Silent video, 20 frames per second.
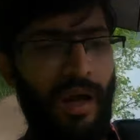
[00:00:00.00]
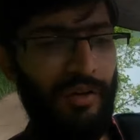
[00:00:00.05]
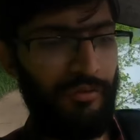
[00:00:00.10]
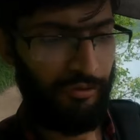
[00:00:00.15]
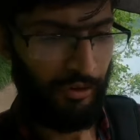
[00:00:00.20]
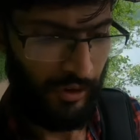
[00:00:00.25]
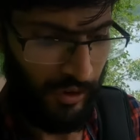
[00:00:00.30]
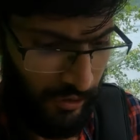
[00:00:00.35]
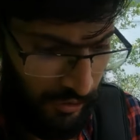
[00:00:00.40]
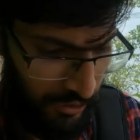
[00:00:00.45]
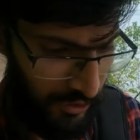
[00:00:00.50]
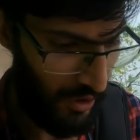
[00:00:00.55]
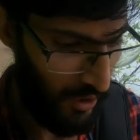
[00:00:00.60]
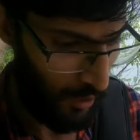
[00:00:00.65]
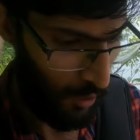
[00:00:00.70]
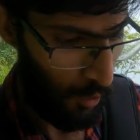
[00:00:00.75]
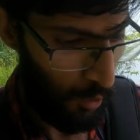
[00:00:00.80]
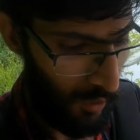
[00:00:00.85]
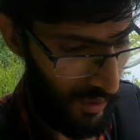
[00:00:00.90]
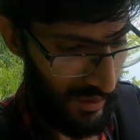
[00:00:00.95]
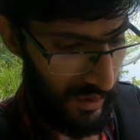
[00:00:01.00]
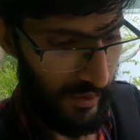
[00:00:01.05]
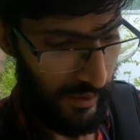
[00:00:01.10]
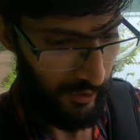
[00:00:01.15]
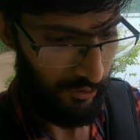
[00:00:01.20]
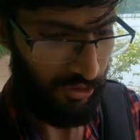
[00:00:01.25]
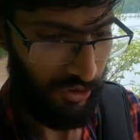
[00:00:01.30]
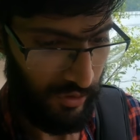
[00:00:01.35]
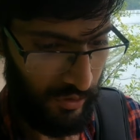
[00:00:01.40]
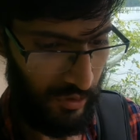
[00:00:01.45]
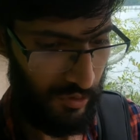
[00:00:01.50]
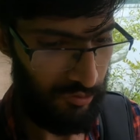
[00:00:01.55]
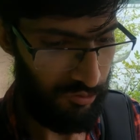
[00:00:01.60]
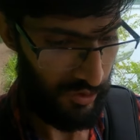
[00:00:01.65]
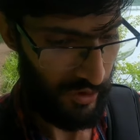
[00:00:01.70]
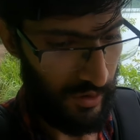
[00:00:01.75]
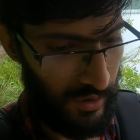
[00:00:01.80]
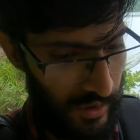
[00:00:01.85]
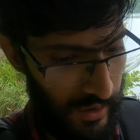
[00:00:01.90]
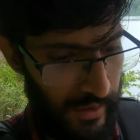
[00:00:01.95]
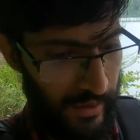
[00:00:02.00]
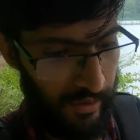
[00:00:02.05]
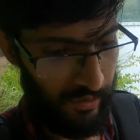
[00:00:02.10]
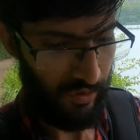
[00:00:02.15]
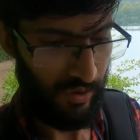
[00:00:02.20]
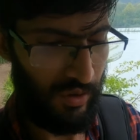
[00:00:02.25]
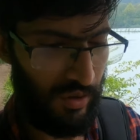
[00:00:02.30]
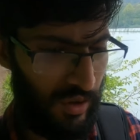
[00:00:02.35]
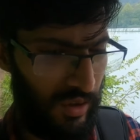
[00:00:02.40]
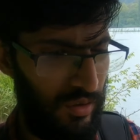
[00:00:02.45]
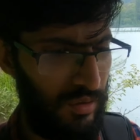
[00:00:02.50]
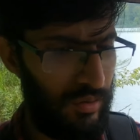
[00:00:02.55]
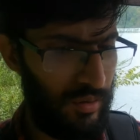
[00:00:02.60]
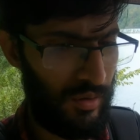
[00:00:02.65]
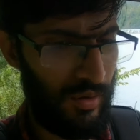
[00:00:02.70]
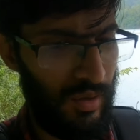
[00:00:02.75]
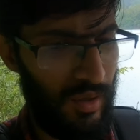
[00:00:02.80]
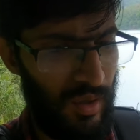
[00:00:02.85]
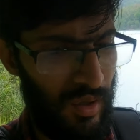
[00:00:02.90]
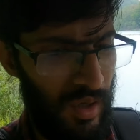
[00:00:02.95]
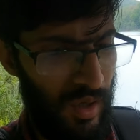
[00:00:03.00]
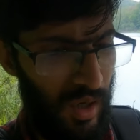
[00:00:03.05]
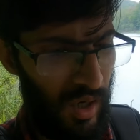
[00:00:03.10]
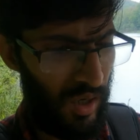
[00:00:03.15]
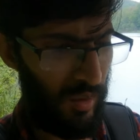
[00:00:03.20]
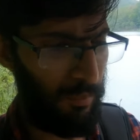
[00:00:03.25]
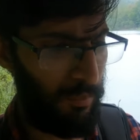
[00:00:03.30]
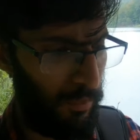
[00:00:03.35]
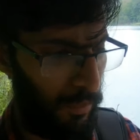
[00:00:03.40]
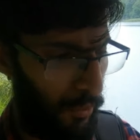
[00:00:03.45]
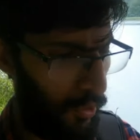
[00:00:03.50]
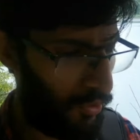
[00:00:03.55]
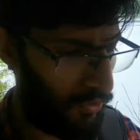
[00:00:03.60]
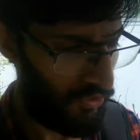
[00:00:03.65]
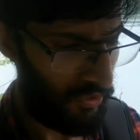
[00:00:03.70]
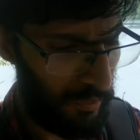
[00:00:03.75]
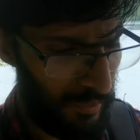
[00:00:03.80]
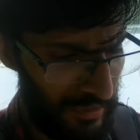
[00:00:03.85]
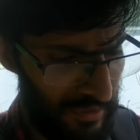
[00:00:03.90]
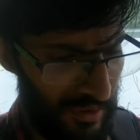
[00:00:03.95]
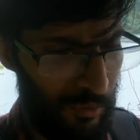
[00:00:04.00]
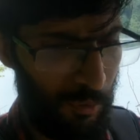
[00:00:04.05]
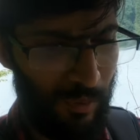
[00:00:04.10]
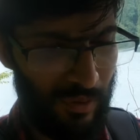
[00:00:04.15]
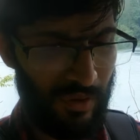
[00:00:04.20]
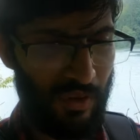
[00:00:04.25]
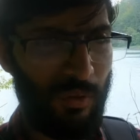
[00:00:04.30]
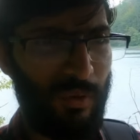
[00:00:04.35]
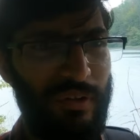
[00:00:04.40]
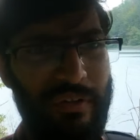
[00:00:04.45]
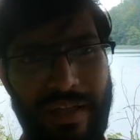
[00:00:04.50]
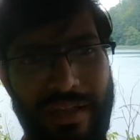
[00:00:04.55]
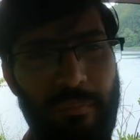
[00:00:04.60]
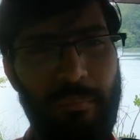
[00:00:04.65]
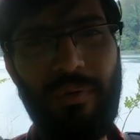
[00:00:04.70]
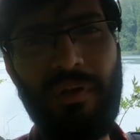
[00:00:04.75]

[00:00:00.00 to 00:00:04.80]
I finished the lower region of the lakes in approximately 1 hour 10